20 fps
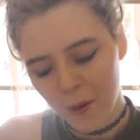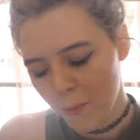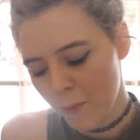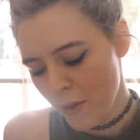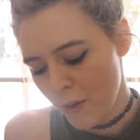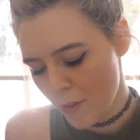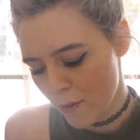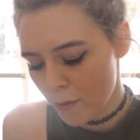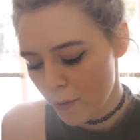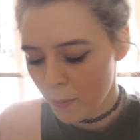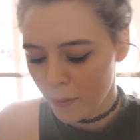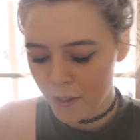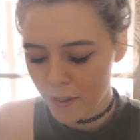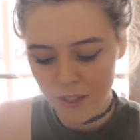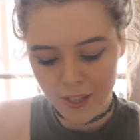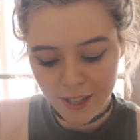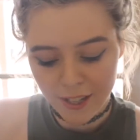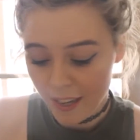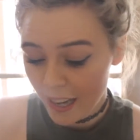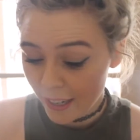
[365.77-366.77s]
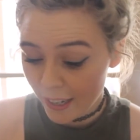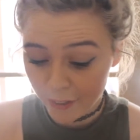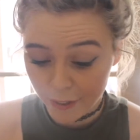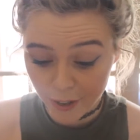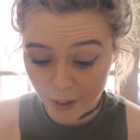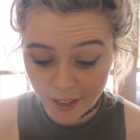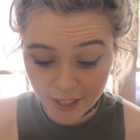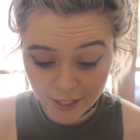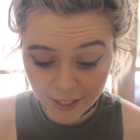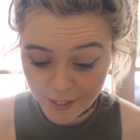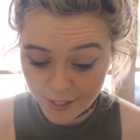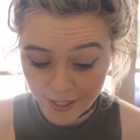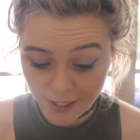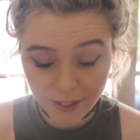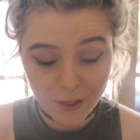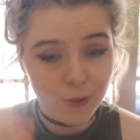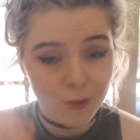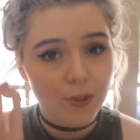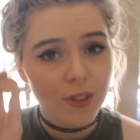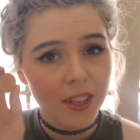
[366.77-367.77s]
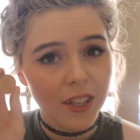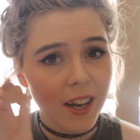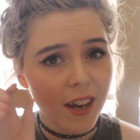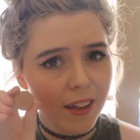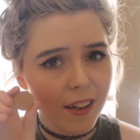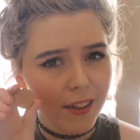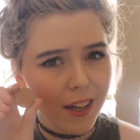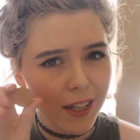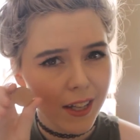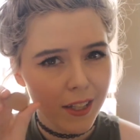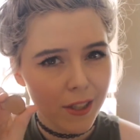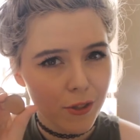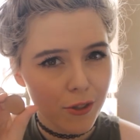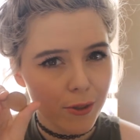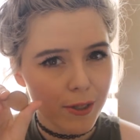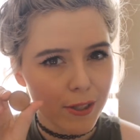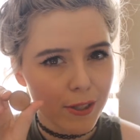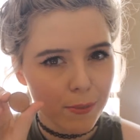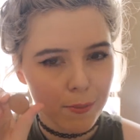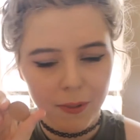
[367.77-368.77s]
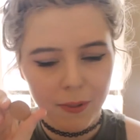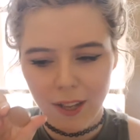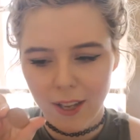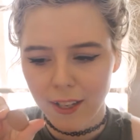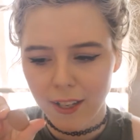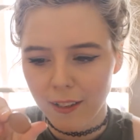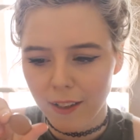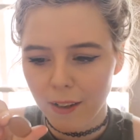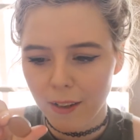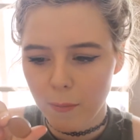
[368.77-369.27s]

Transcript: when you swatch it. I don't know, it's a really hard color to explain.